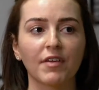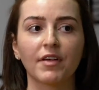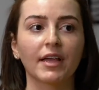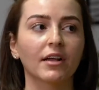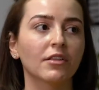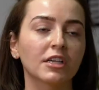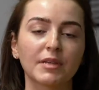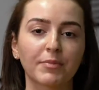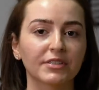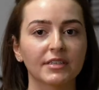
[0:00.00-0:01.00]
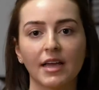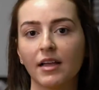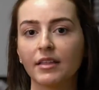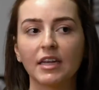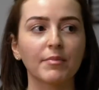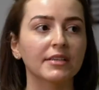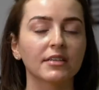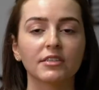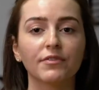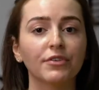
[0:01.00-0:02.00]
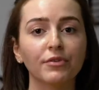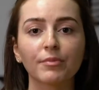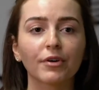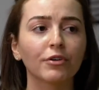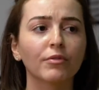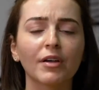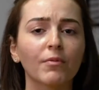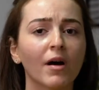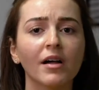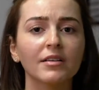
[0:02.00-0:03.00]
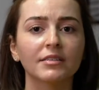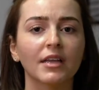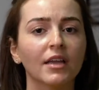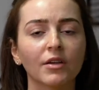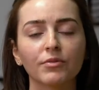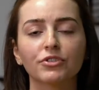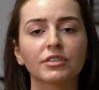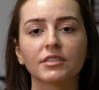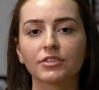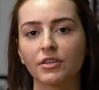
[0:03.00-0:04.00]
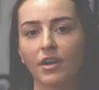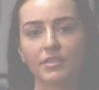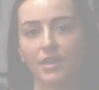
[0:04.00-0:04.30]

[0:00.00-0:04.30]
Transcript: I felt like I lost my personality, my sense of humor, who I was. It was just such a hard